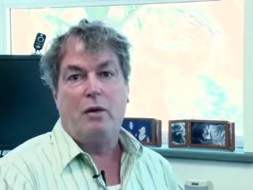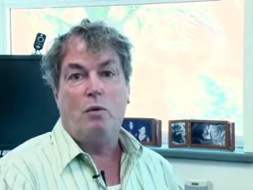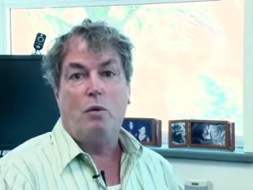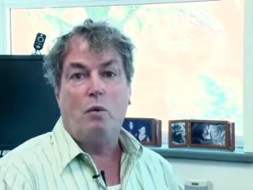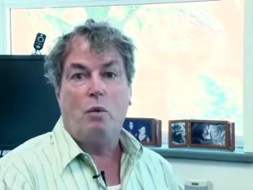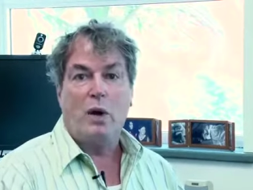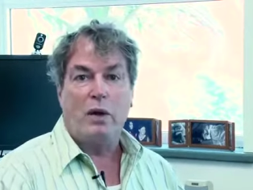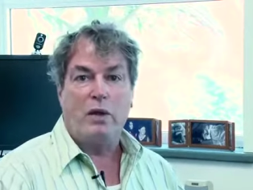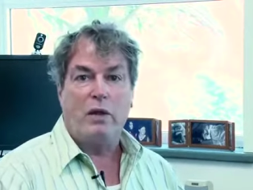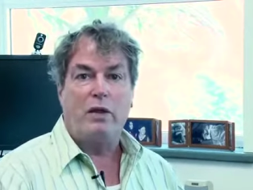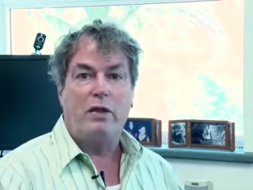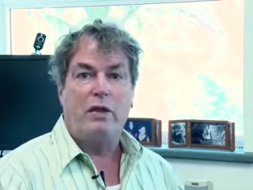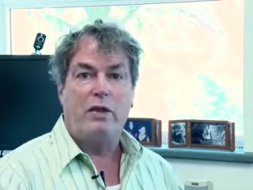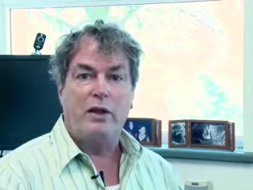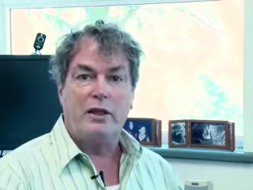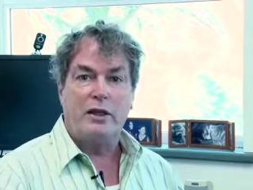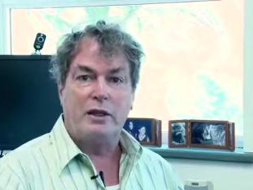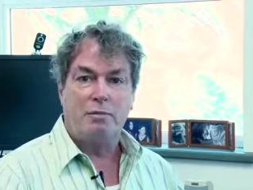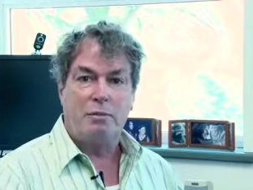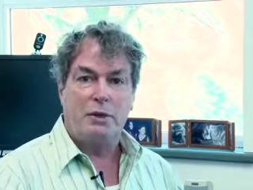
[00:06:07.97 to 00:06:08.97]
whether
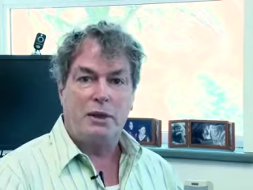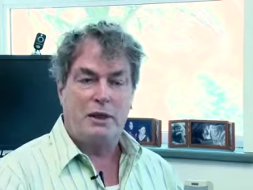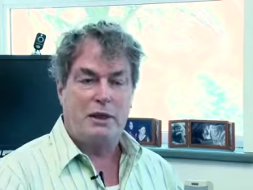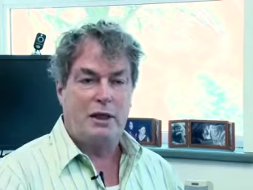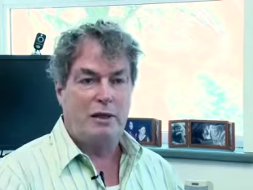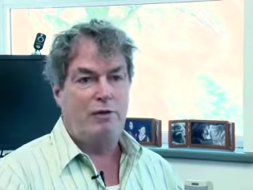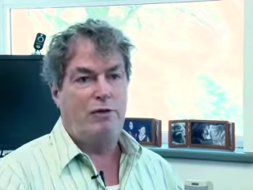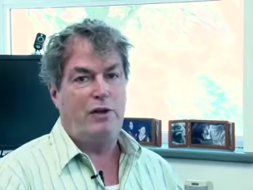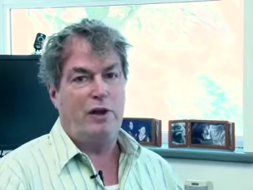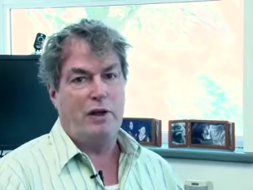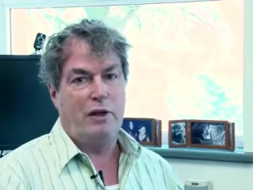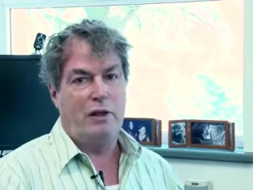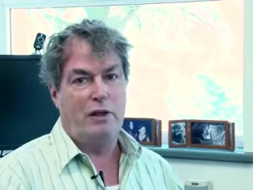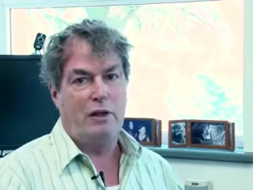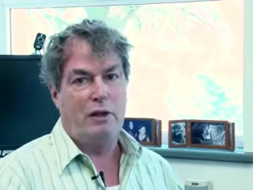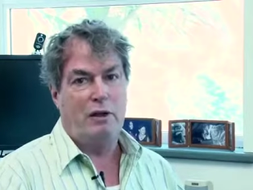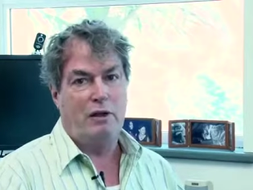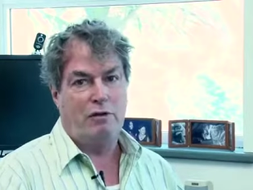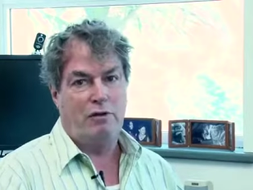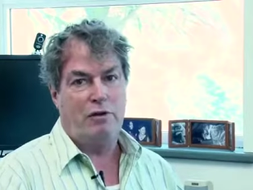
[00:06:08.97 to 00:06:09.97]
the specific
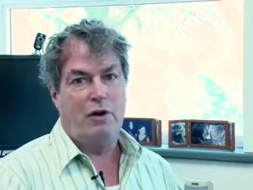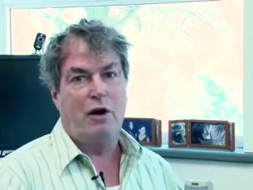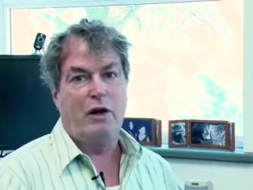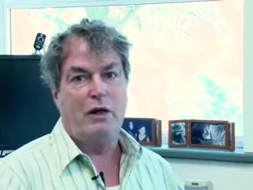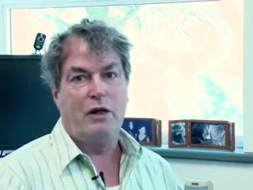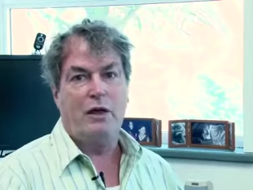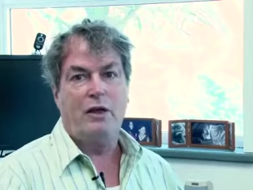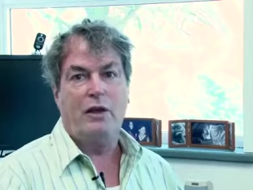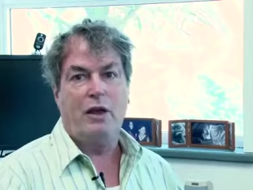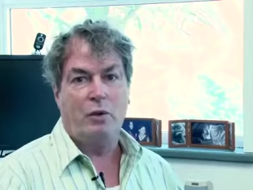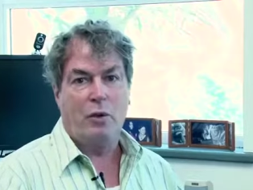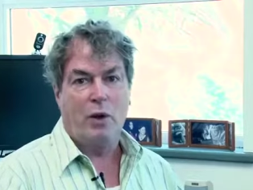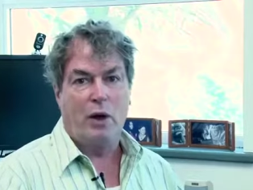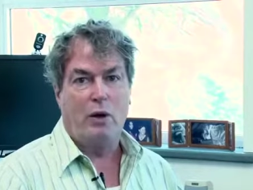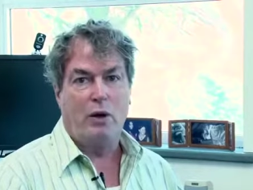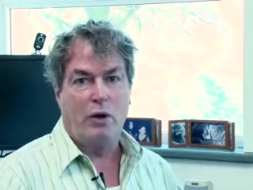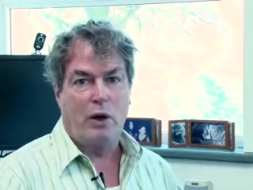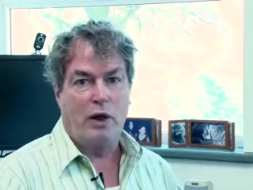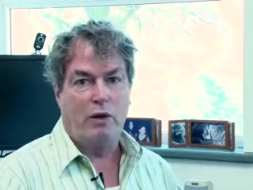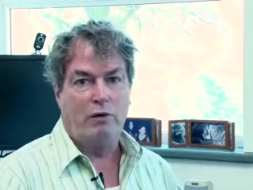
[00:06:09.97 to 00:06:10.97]
finding that we're
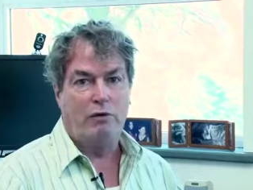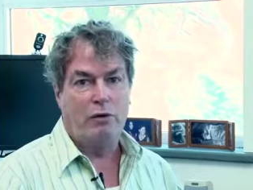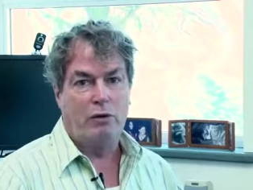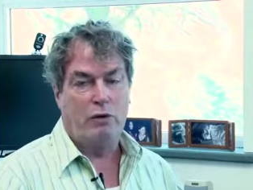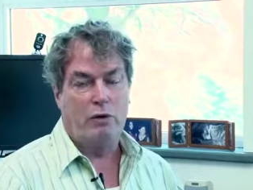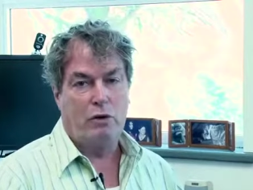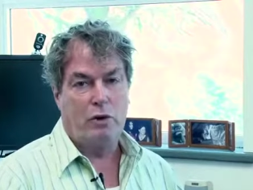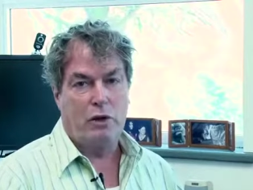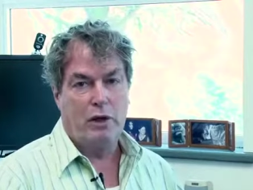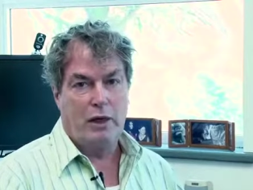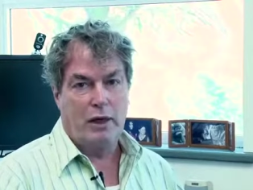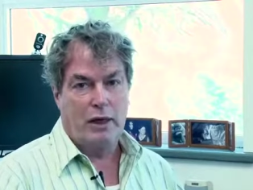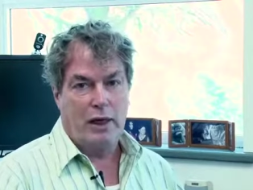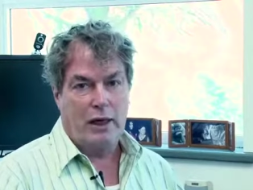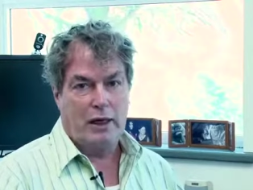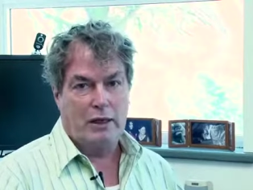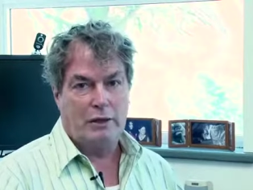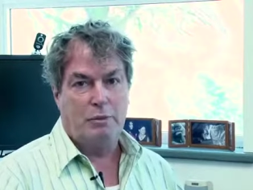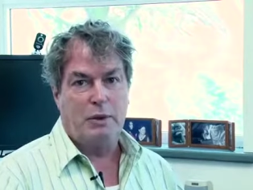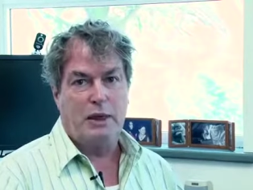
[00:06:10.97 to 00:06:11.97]
looking for
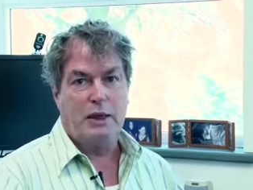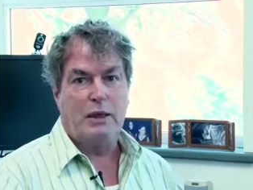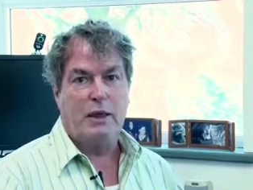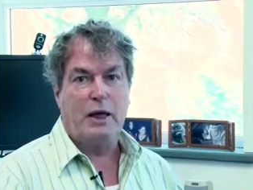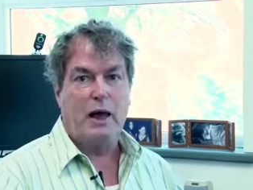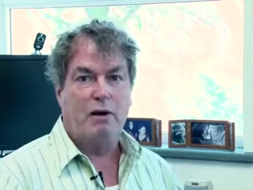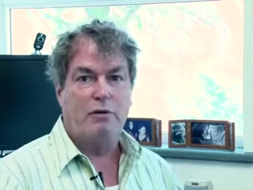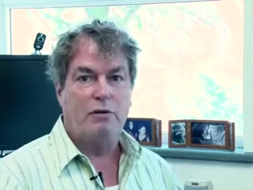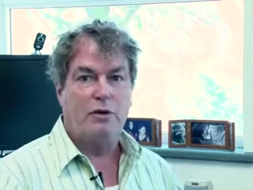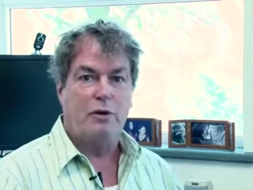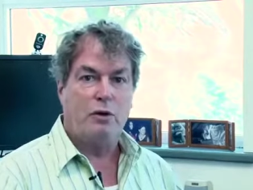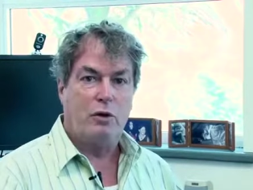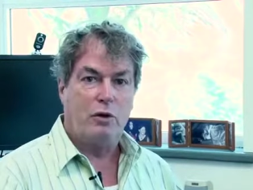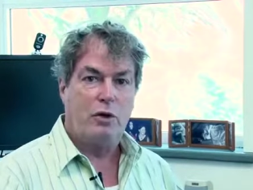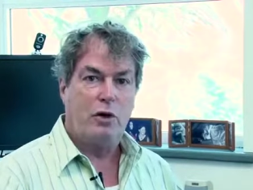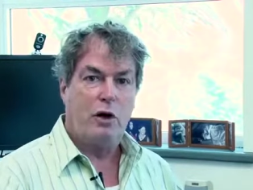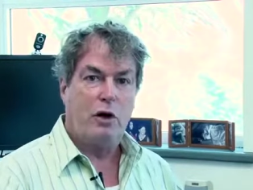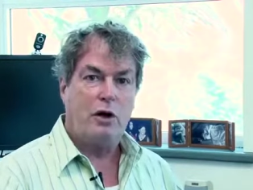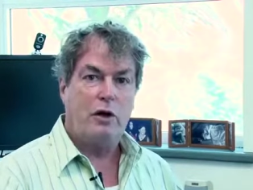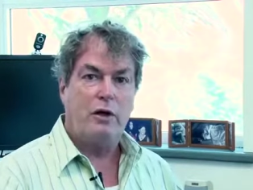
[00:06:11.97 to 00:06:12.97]
has been covered or
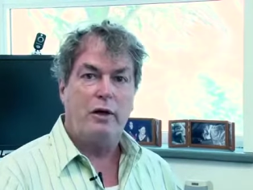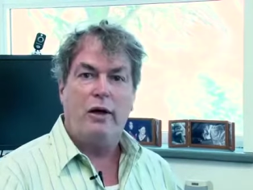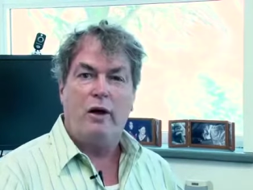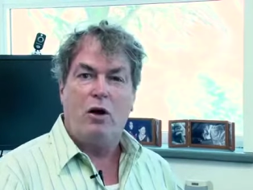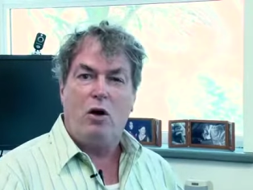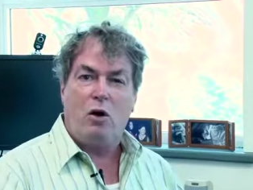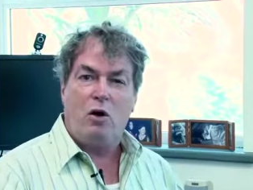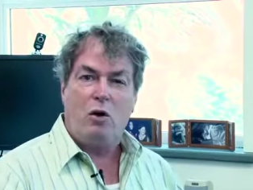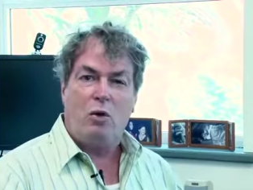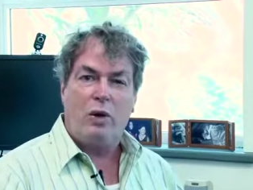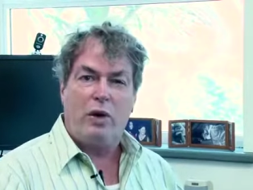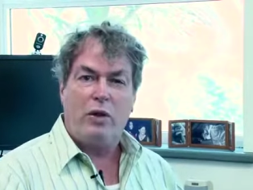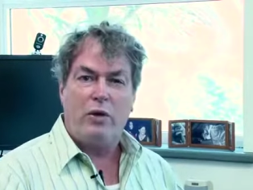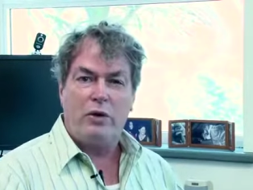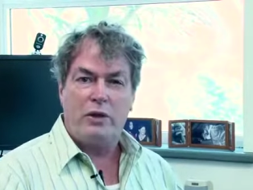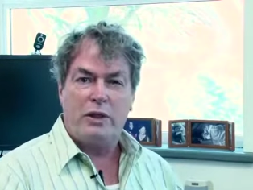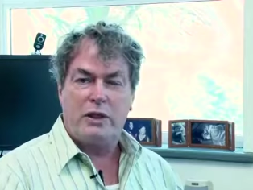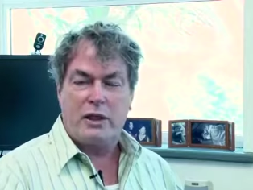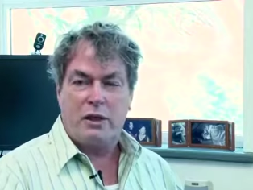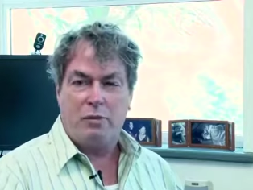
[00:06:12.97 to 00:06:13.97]
not, or whether
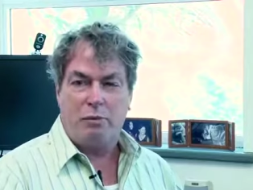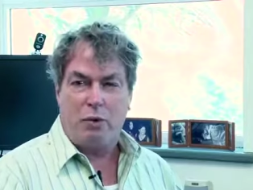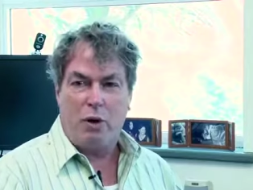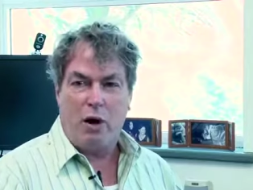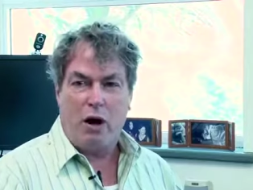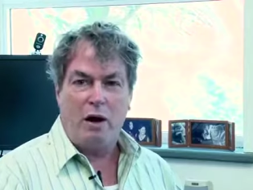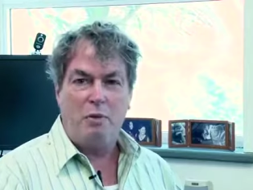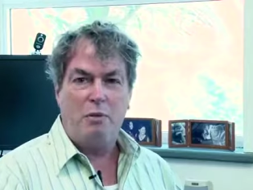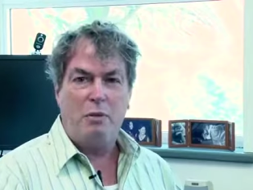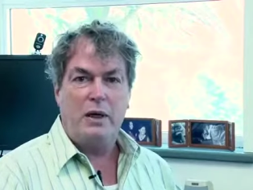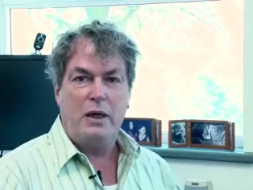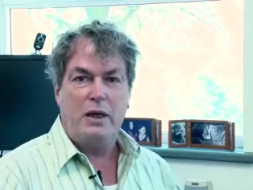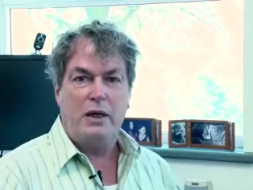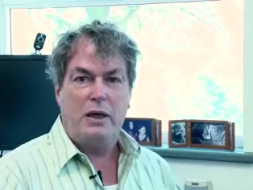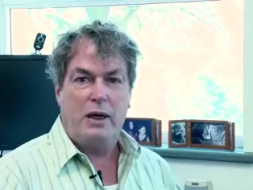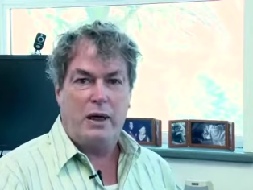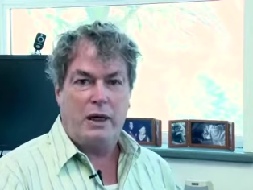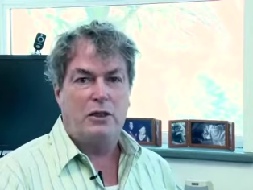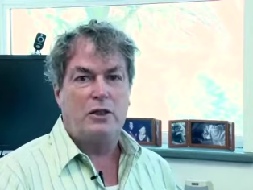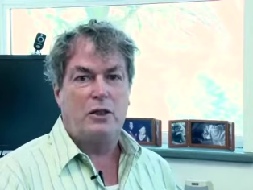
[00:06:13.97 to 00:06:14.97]
it's the primary
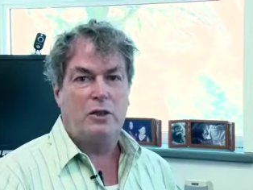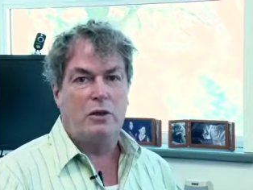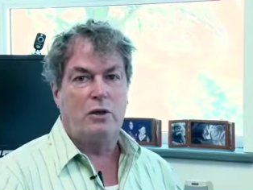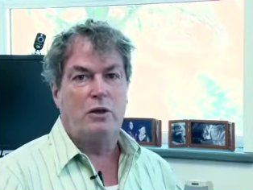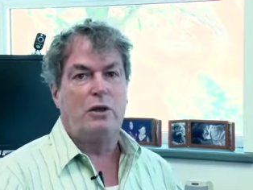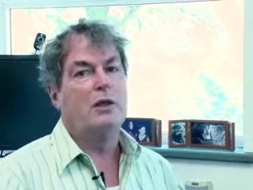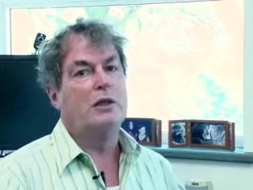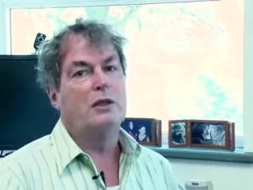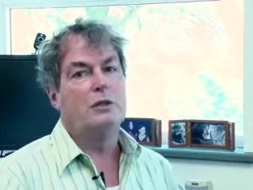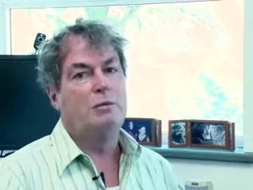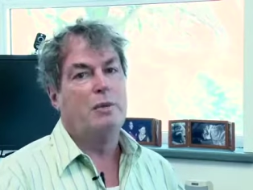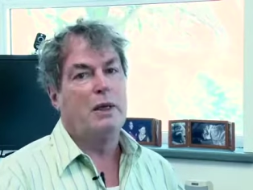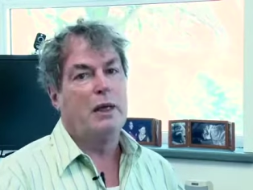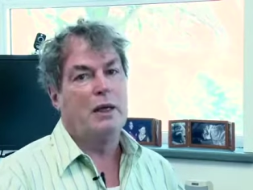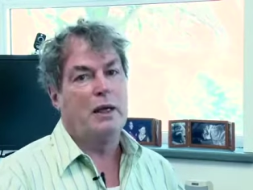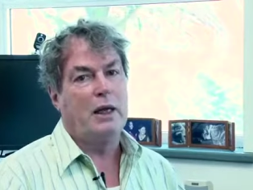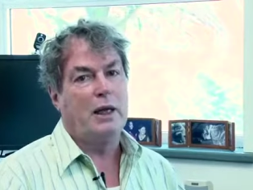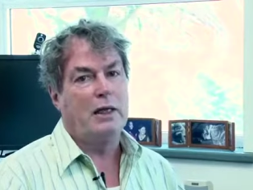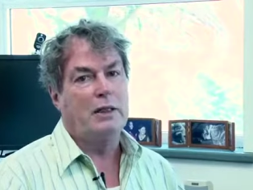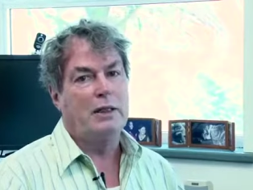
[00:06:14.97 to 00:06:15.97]
issue that's
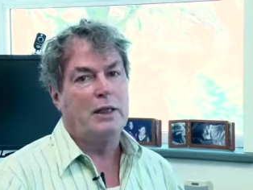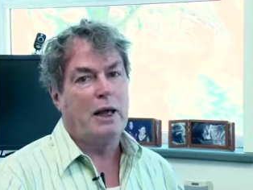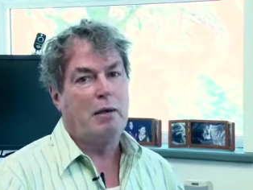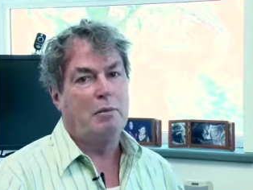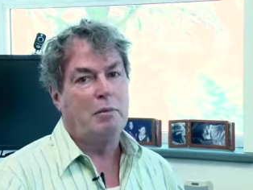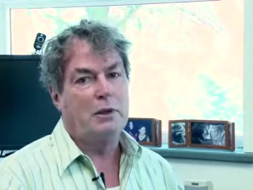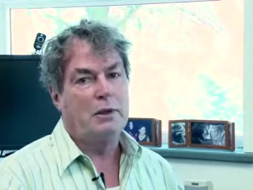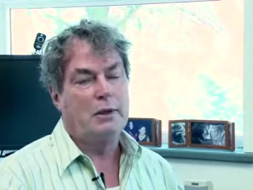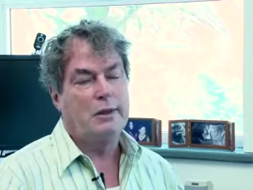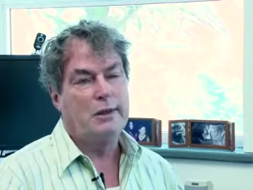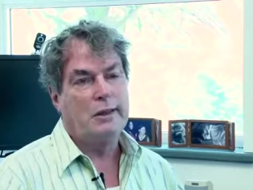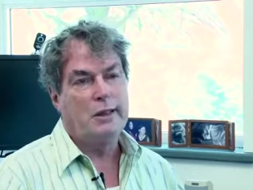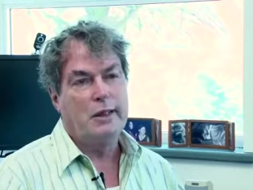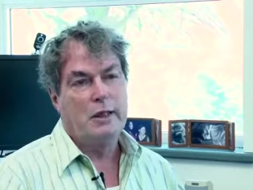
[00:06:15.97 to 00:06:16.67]
being examined